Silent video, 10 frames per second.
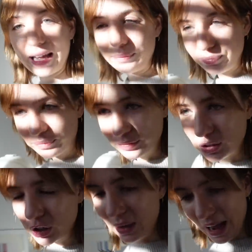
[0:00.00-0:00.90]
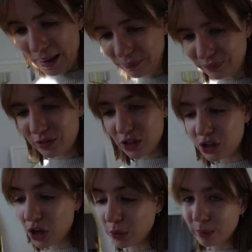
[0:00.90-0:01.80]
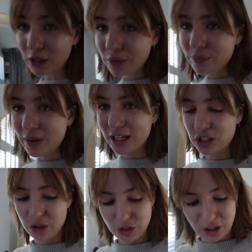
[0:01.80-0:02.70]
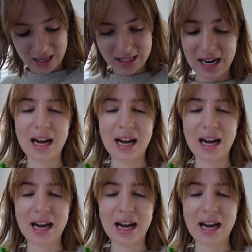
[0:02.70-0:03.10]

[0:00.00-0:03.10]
it, you get the notebook that I showed you last